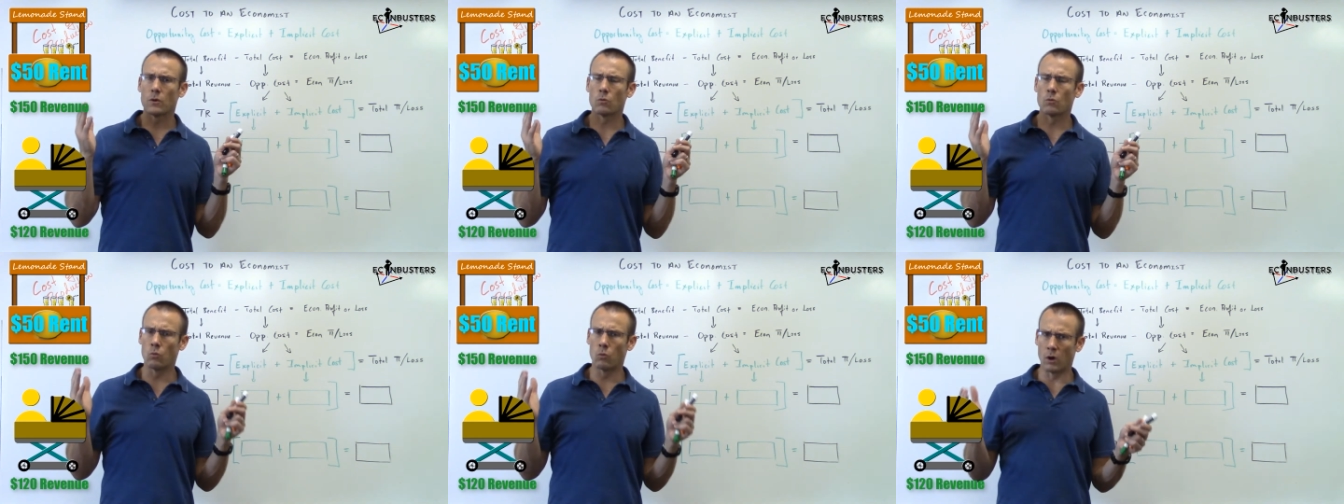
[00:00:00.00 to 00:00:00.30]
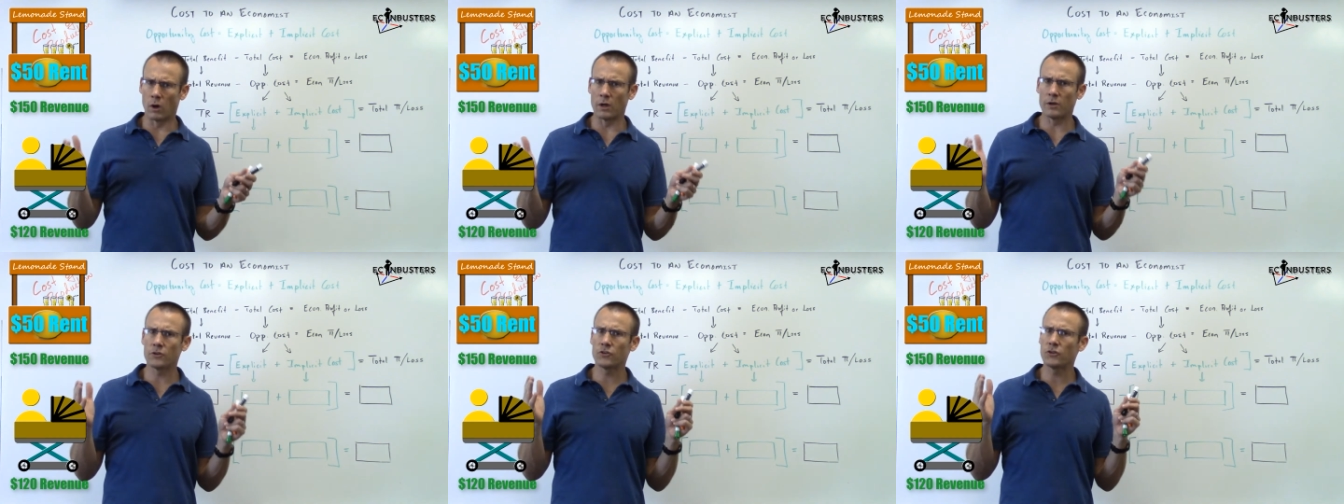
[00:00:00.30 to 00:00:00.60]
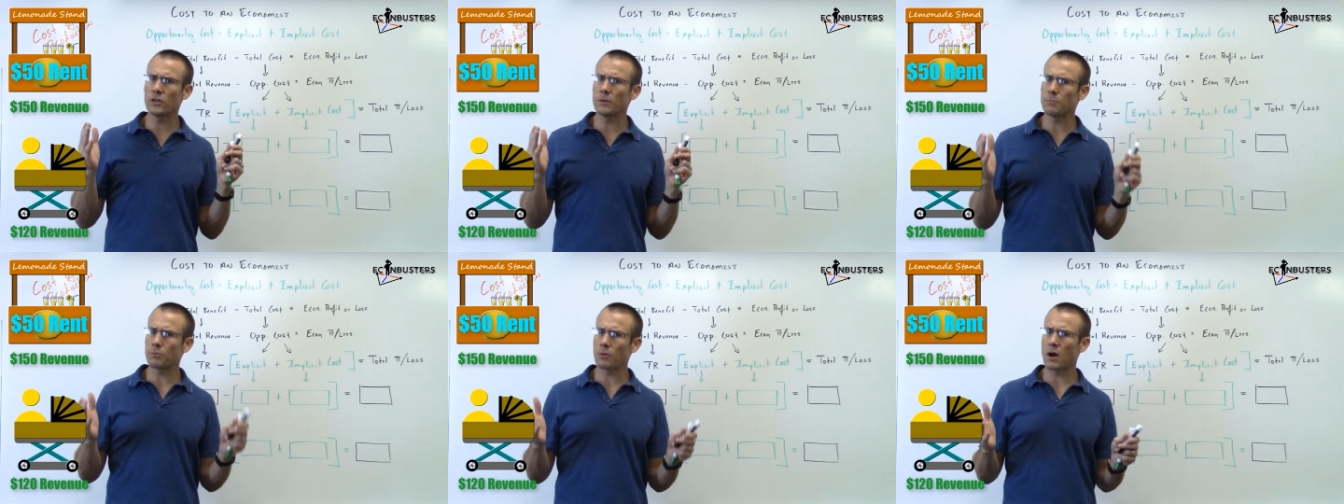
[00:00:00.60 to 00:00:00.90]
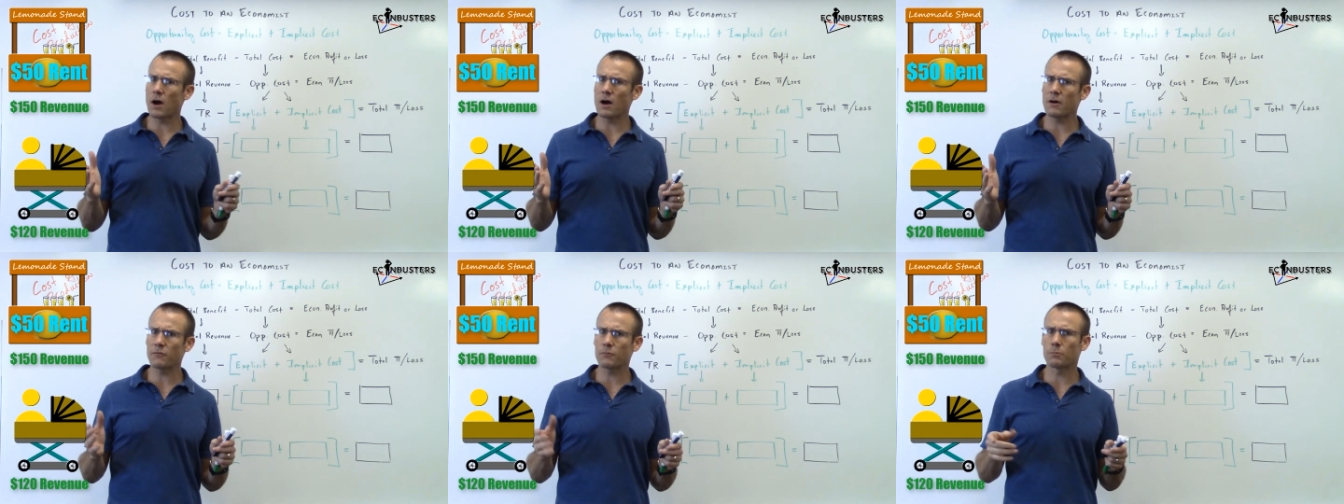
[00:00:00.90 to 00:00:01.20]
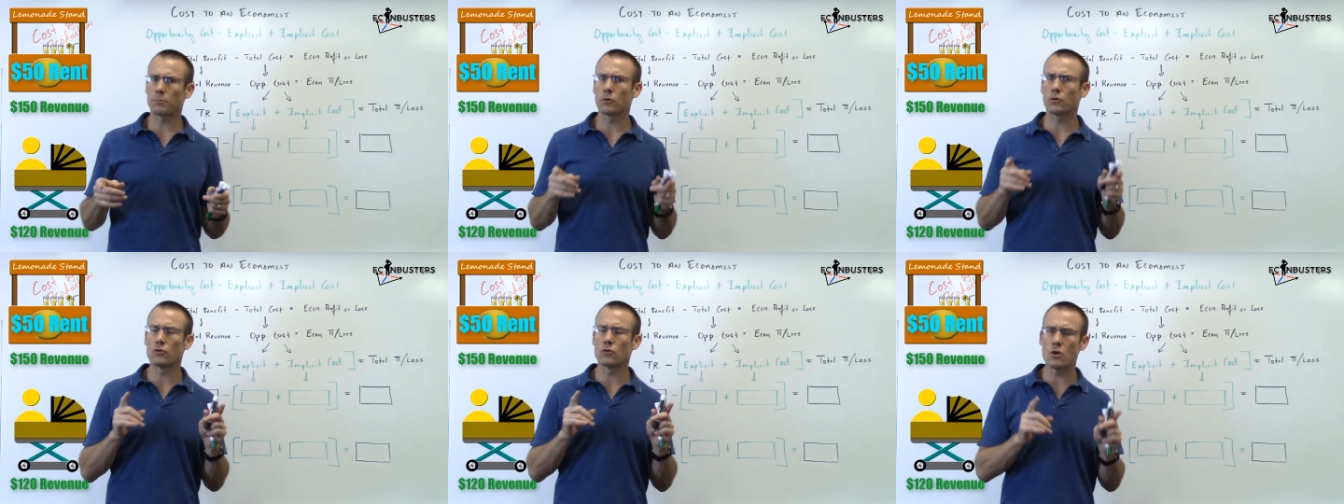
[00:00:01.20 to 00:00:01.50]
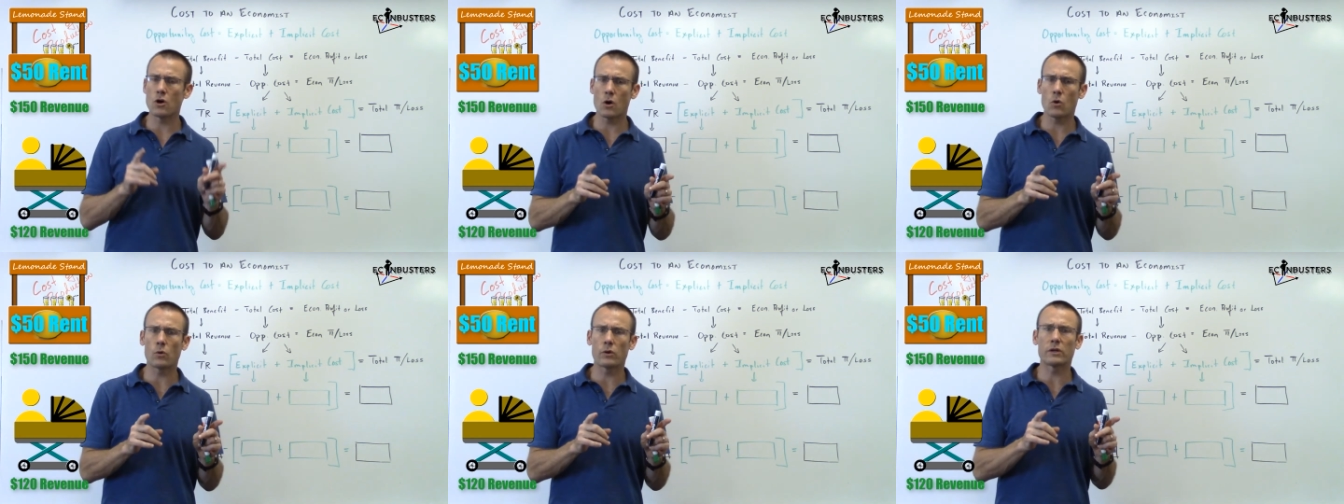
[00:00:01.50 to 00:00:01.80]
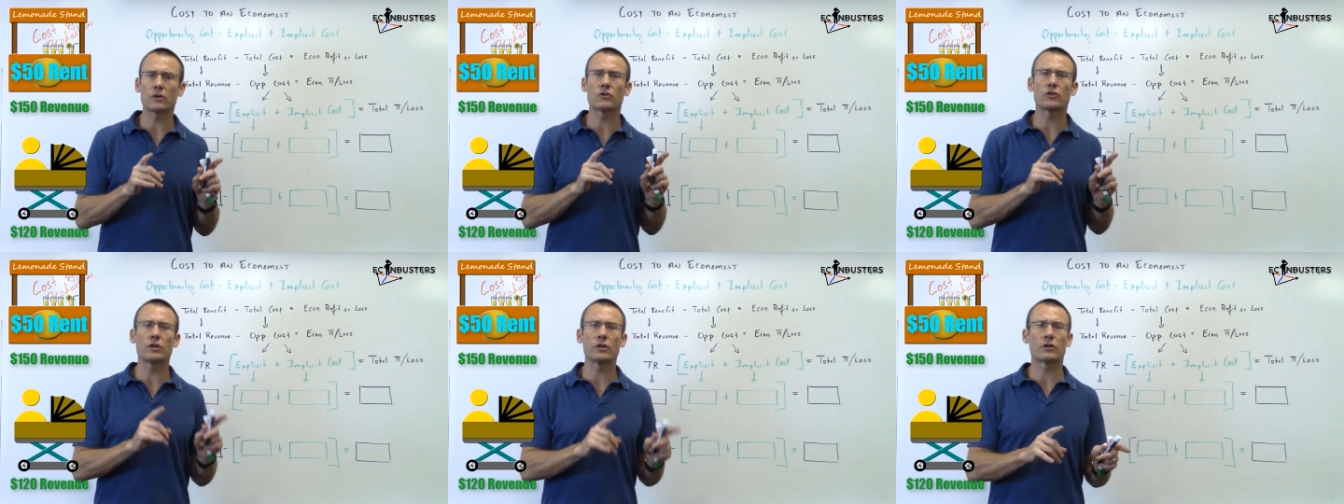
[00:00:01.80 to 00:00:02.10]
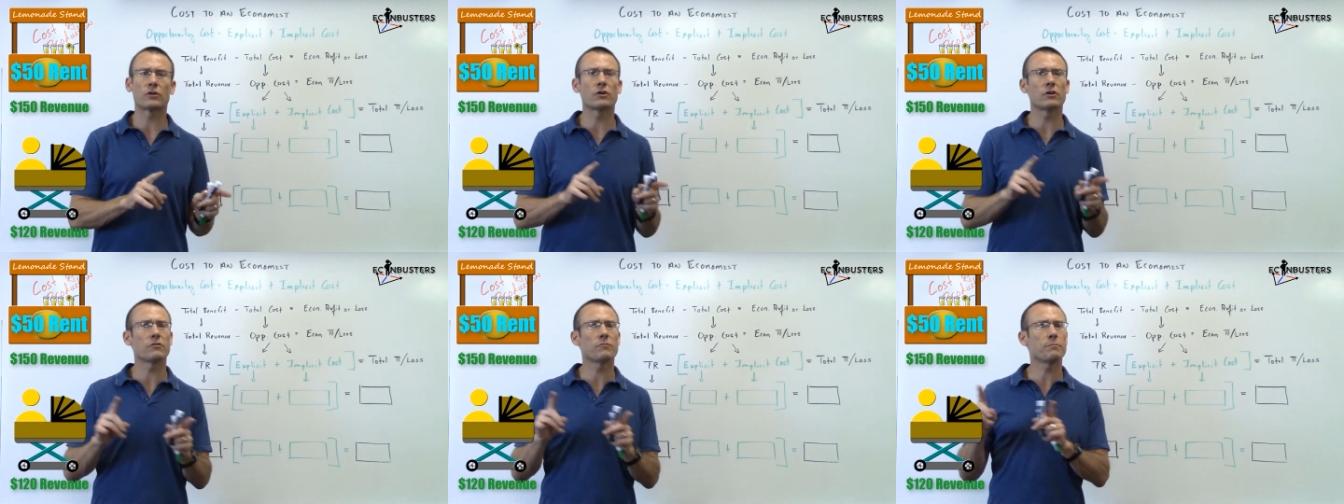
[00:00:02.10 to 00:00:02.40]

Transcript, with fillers: was she profitable knowing she could